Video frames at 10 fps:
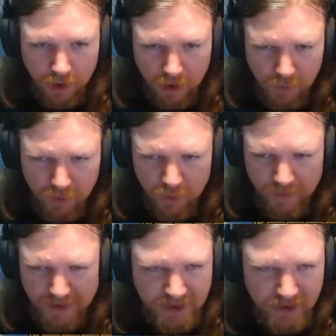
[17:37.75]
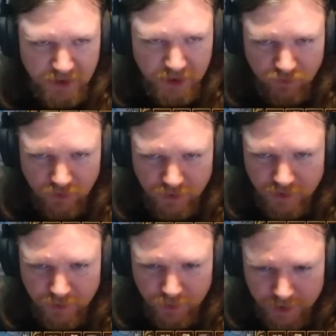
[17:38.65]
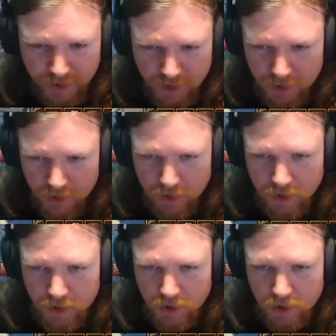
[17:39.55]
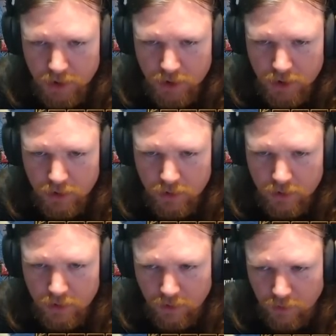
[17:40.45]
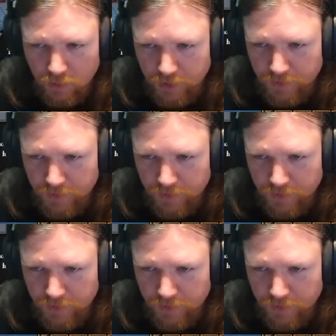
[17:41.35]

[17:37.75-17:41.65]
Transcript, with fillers: I want one of my decent generals to do this. You'll do.